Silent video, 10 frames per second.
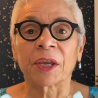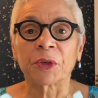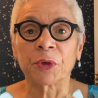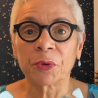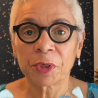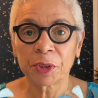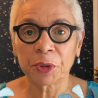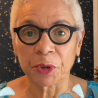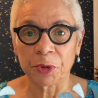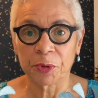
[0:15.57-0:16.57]
that you
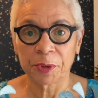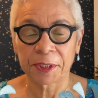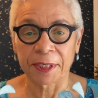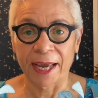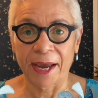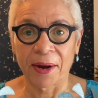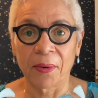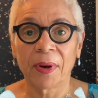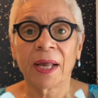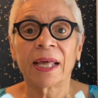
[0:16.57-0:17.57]
can use
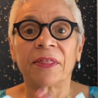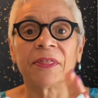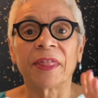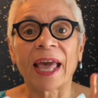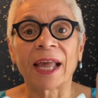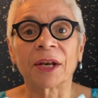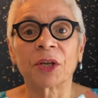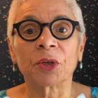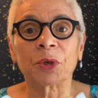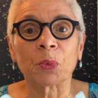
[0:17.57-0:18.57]
now that
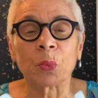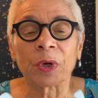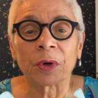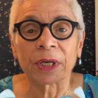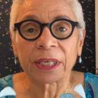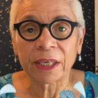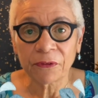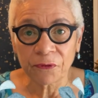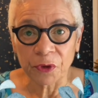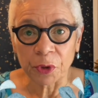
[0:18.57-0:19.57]
will
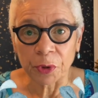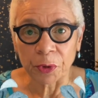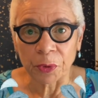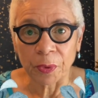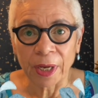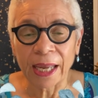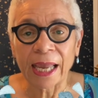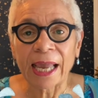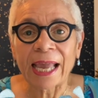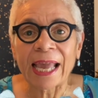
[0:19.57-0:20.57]
give you
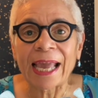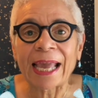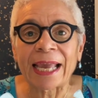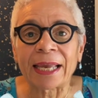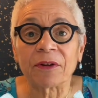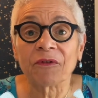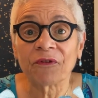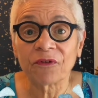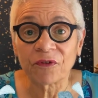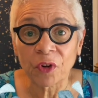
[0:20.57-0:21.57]
a
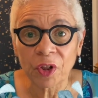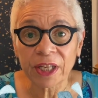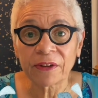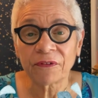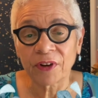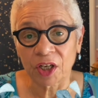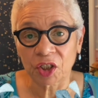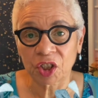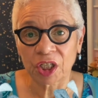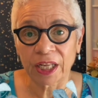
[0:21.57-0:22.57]
fully
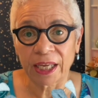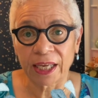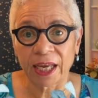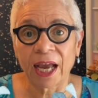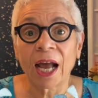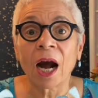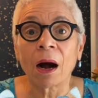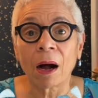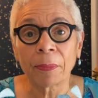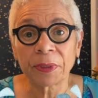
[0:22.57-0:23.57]
functioning
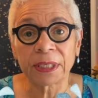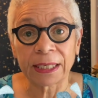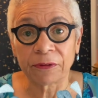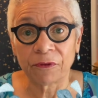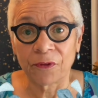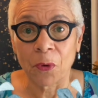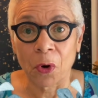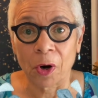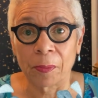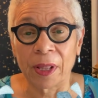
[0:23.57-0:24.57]
opt-in
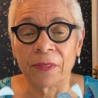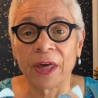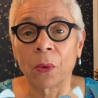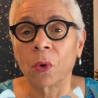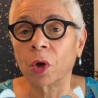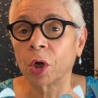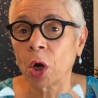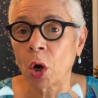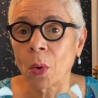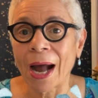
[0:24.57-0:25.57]
form that will
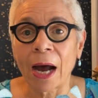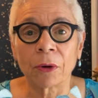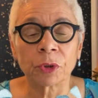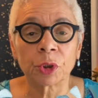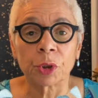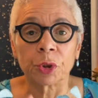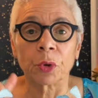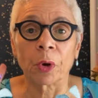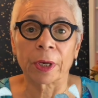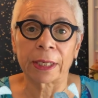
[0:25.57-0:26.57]
go out to
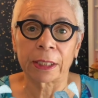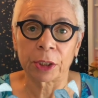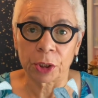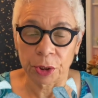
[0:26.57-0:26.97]
your